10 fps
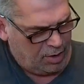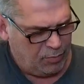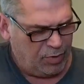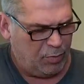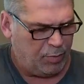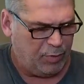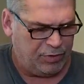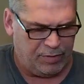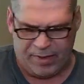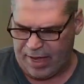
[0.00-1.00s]
we will
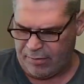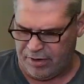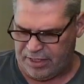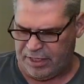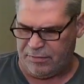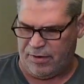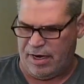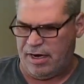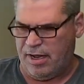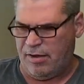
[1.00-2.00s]
put the batteries in
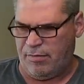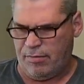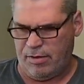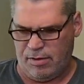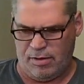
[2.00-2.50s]
right now.